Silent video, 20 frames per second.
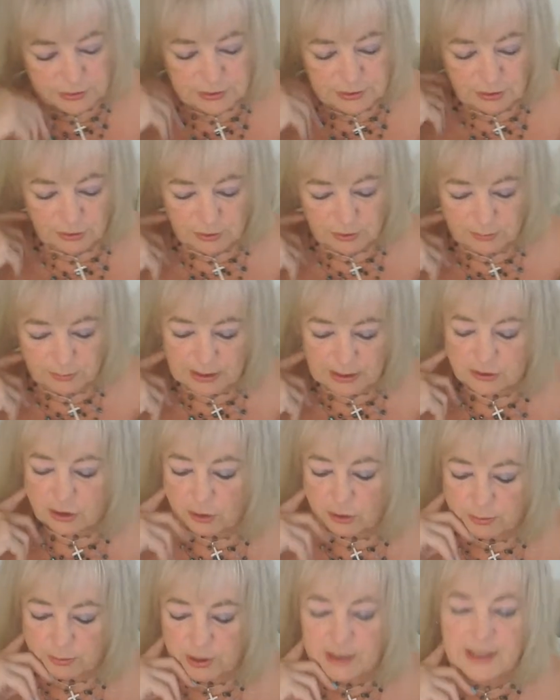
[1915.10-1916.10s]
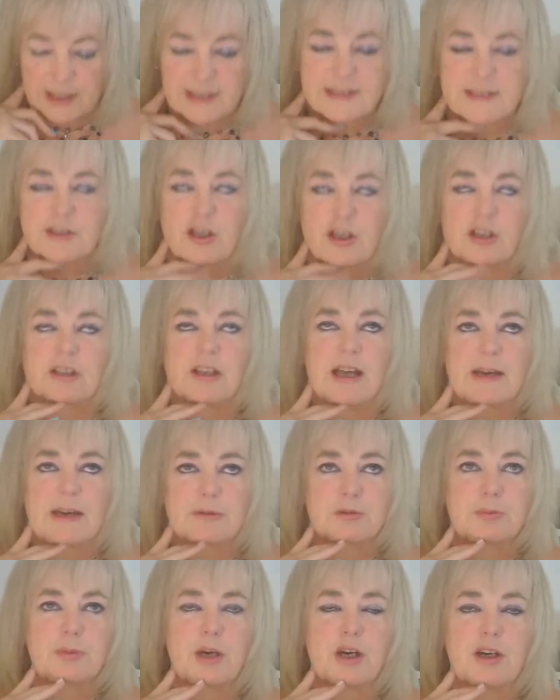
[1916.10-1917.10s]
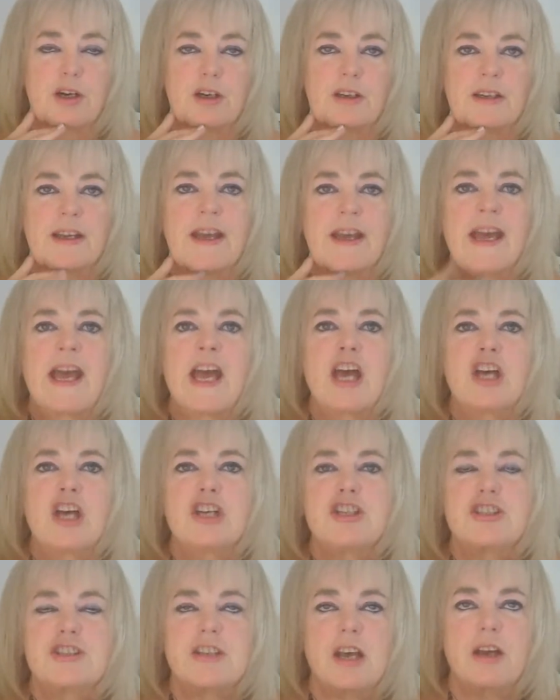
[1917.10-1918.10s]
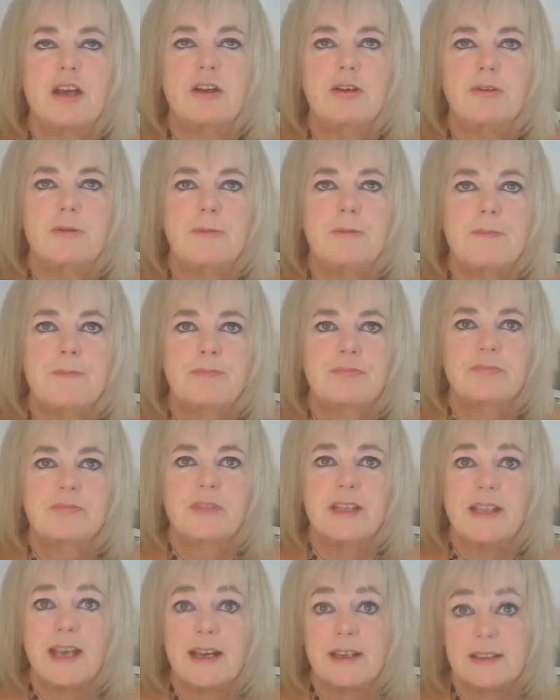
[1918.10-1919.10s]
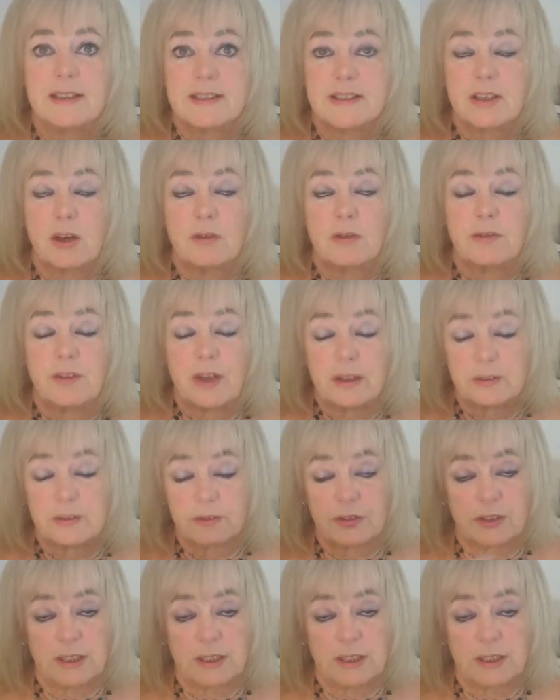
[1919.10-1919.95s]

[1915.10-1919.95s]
not the big dog, but he has got a loud bark. So, yeah, so thankfully